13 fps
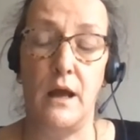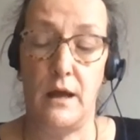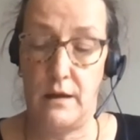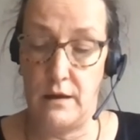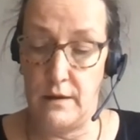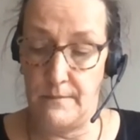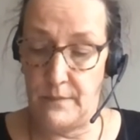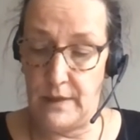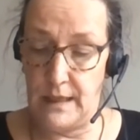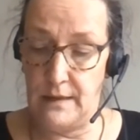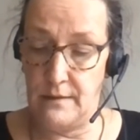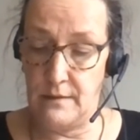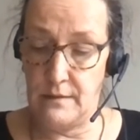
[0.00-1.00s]
um,
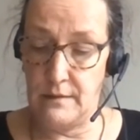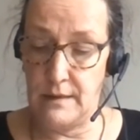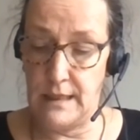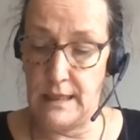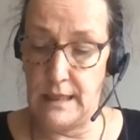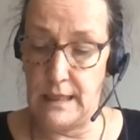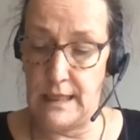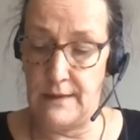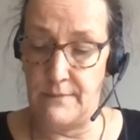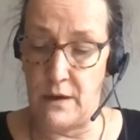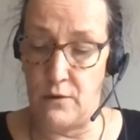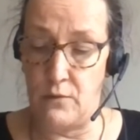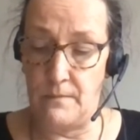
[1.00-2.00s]
in the
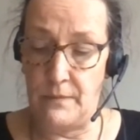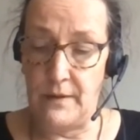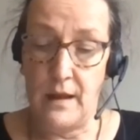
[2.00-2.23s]
email